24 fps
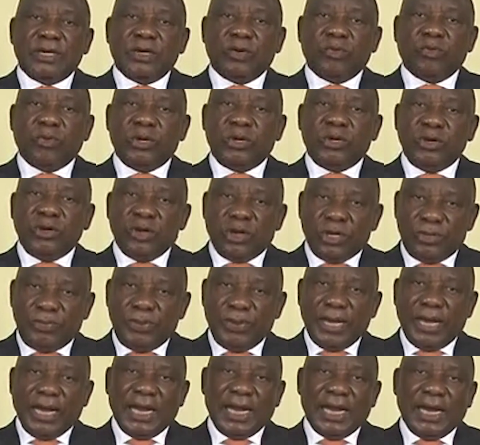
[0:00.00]
will not
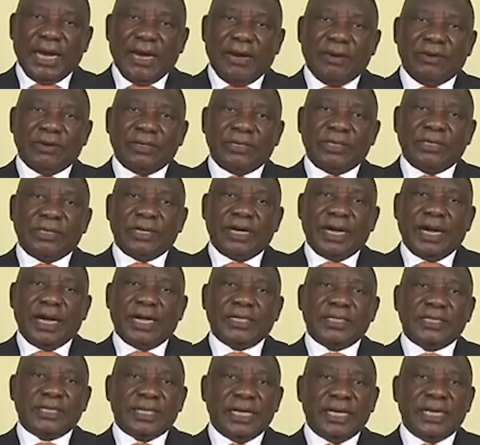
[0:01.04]
be allowed
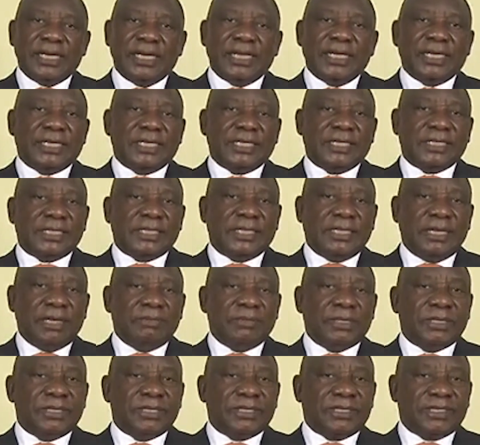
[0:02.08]
until it is
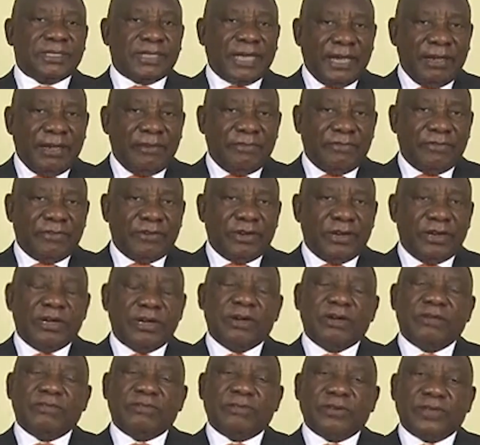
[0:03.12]
deemed safe
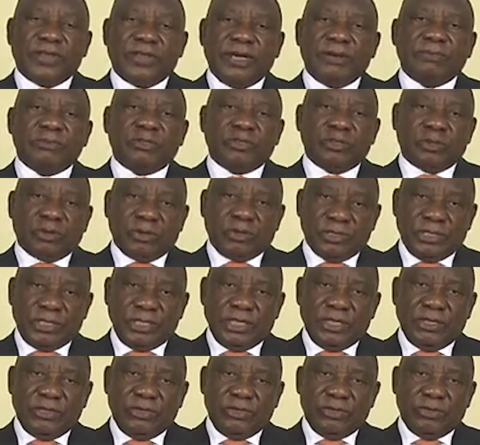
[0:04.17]
for them to
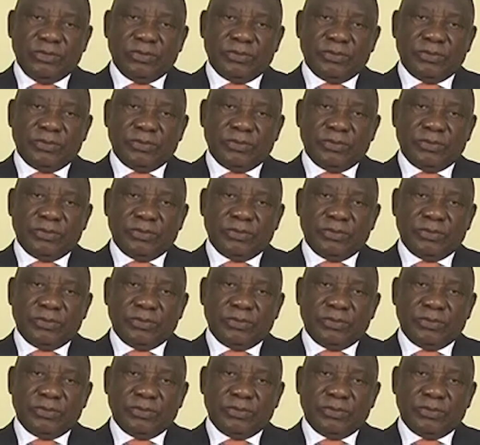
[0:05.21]
continue.